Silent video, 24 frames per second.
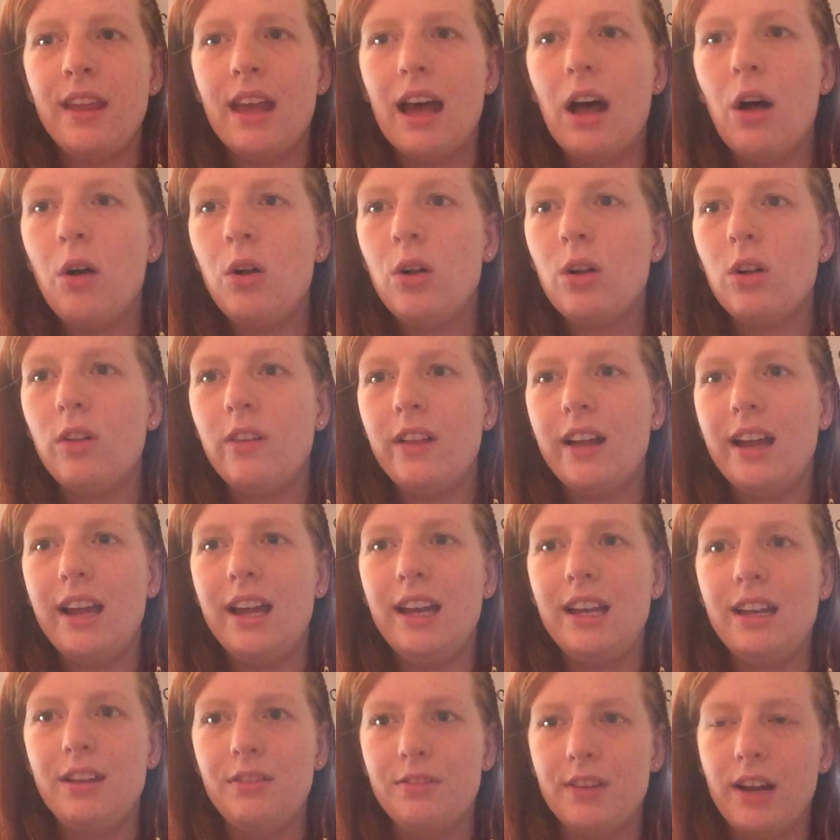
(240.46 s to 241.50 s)

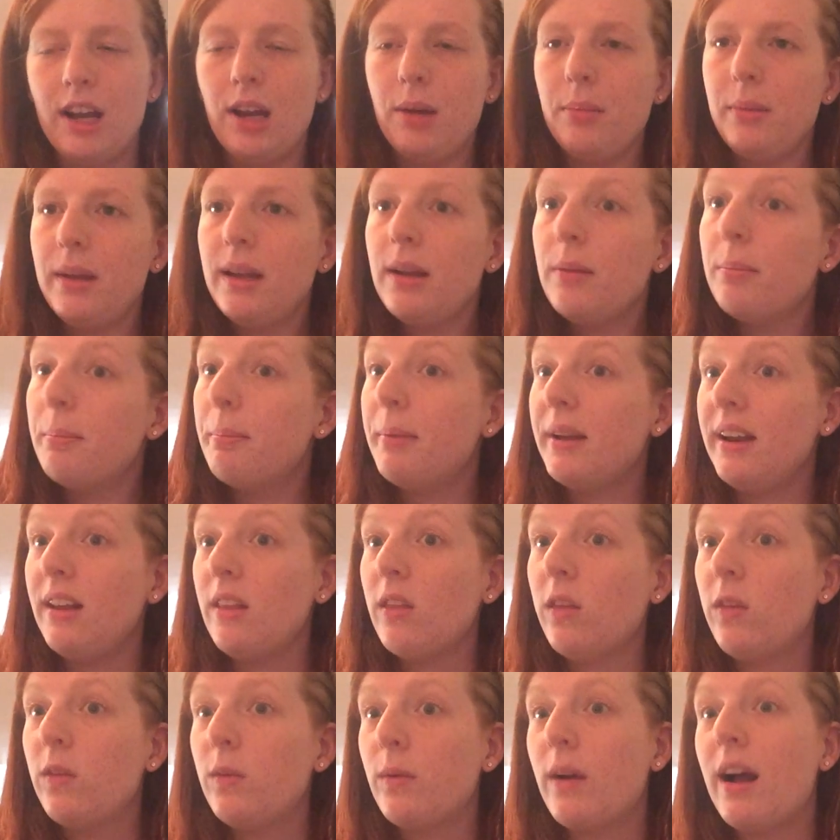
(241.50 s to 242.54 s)
alkaline environment, but
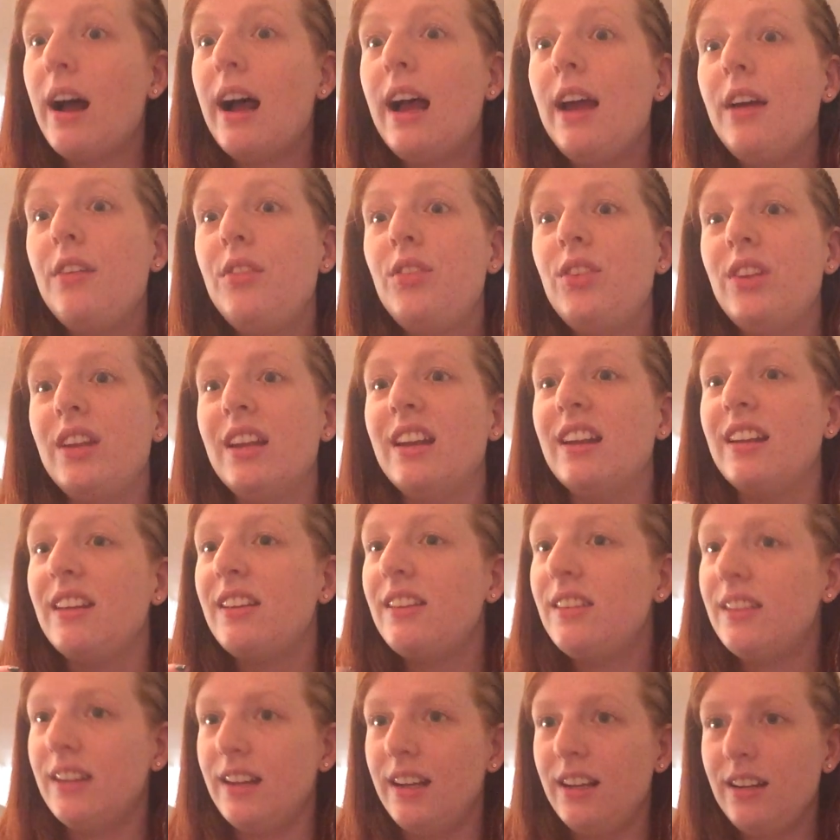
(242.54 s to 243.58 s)
it thrives in
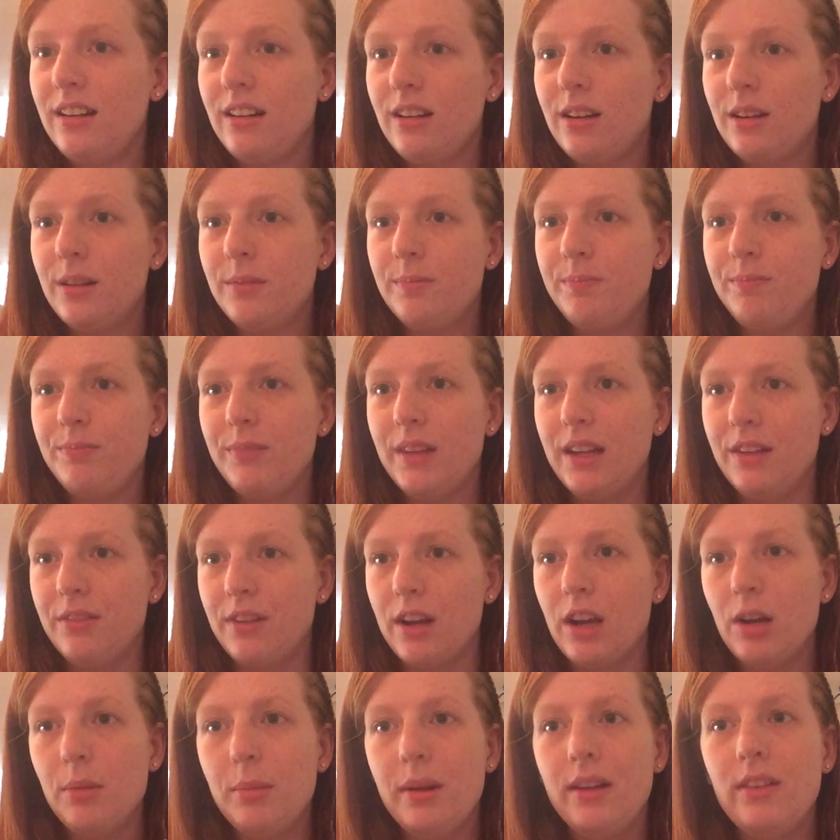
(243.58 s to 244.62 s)
acidic
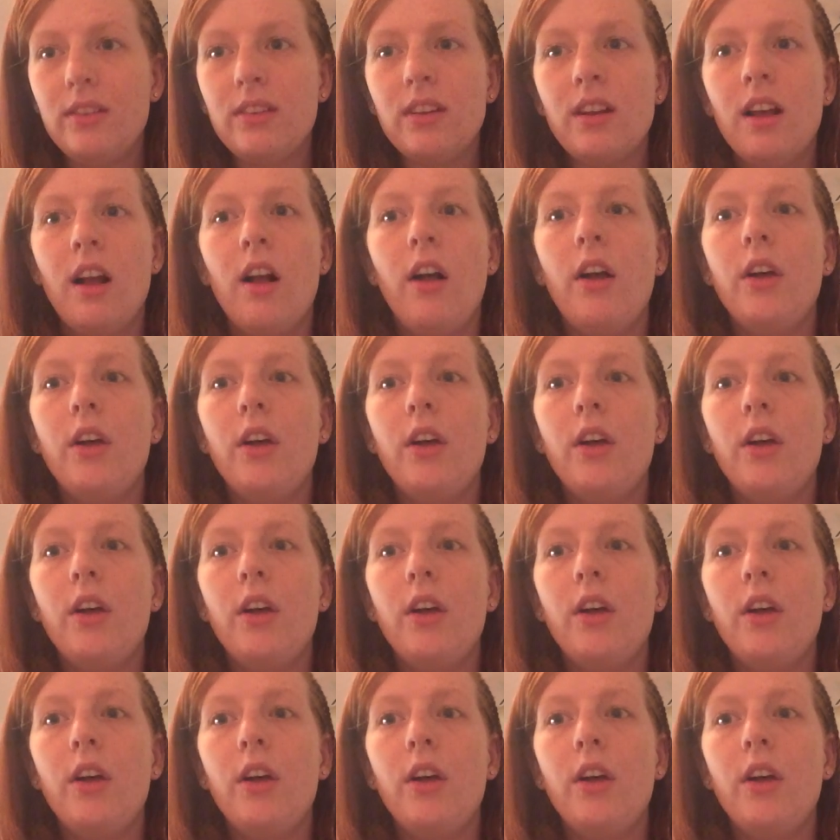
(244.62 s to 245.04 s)
environments.